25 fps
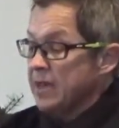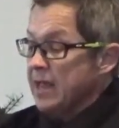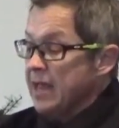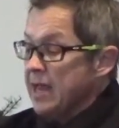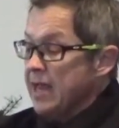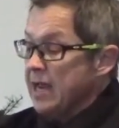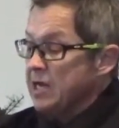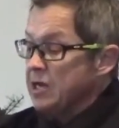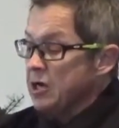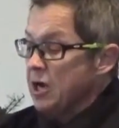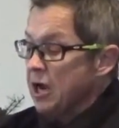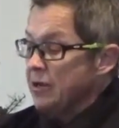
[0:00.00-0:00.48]

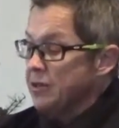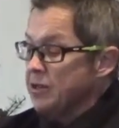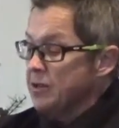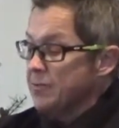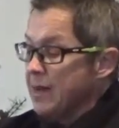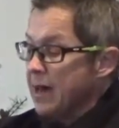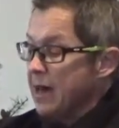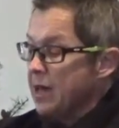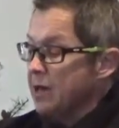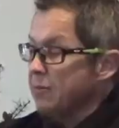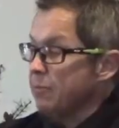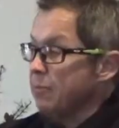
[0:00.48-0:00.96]
He taught them
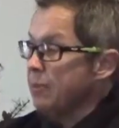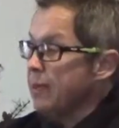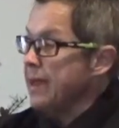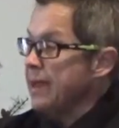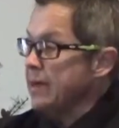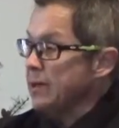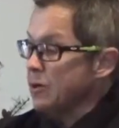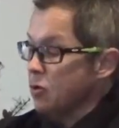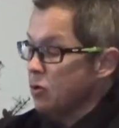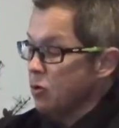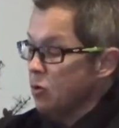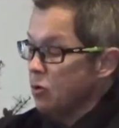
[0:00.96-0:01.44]
how to
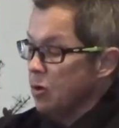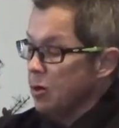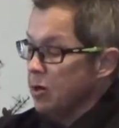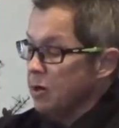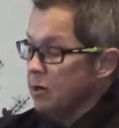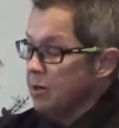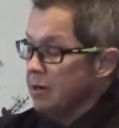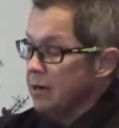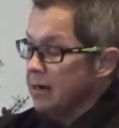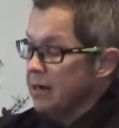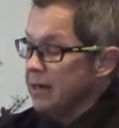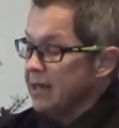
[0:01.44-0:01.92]
plant corn
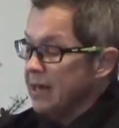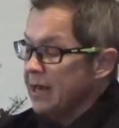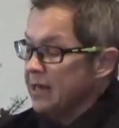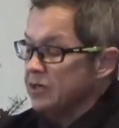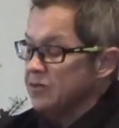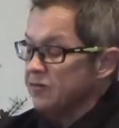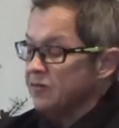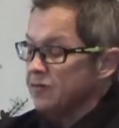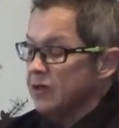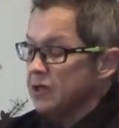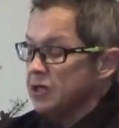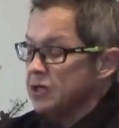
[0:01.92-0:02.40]
and
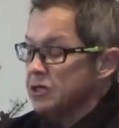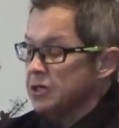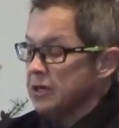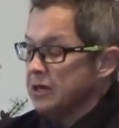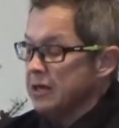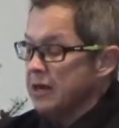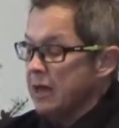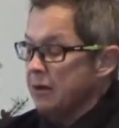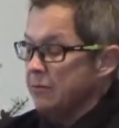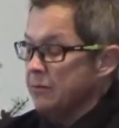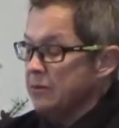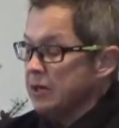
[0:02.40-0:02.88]
catch fish
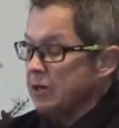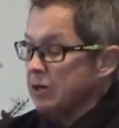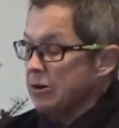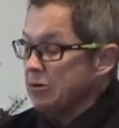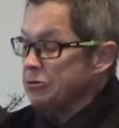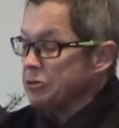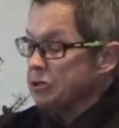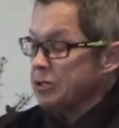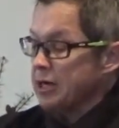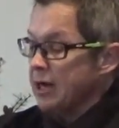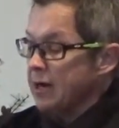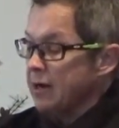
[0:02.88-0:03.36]
and helped
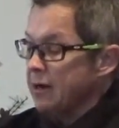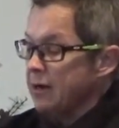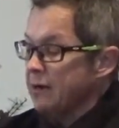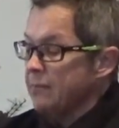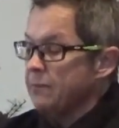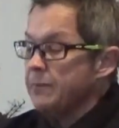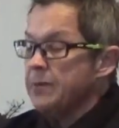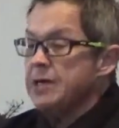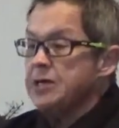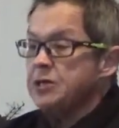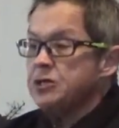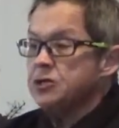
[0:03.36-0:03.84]
negotiate a
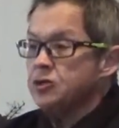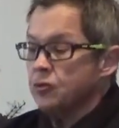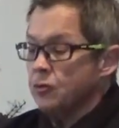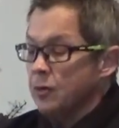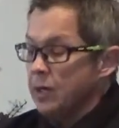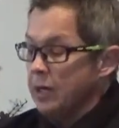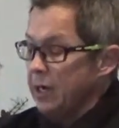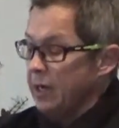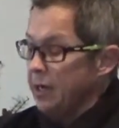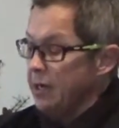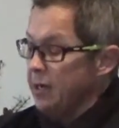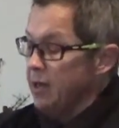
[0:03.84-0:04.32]
peace
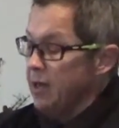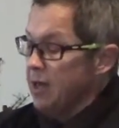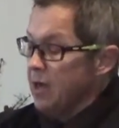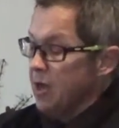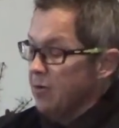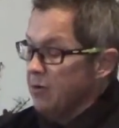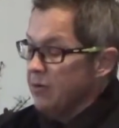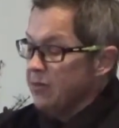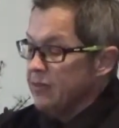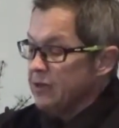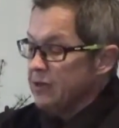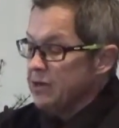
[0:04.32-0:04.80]
treaty
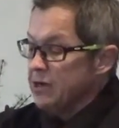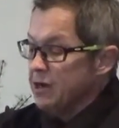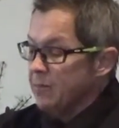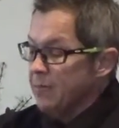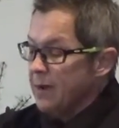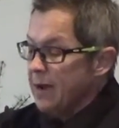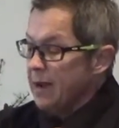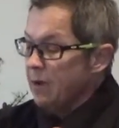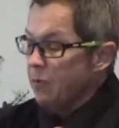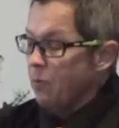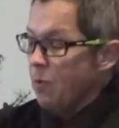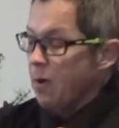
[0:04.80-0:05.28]
with the
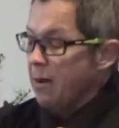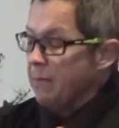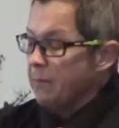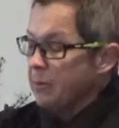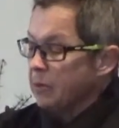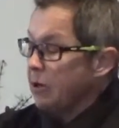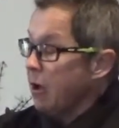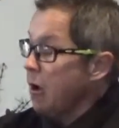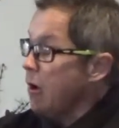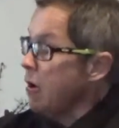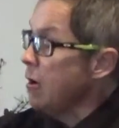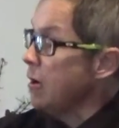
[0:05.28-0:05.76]
nearby
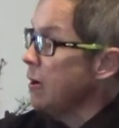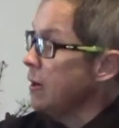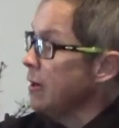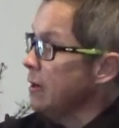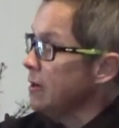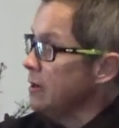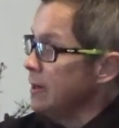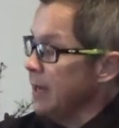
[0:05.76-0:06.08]
Wampanoag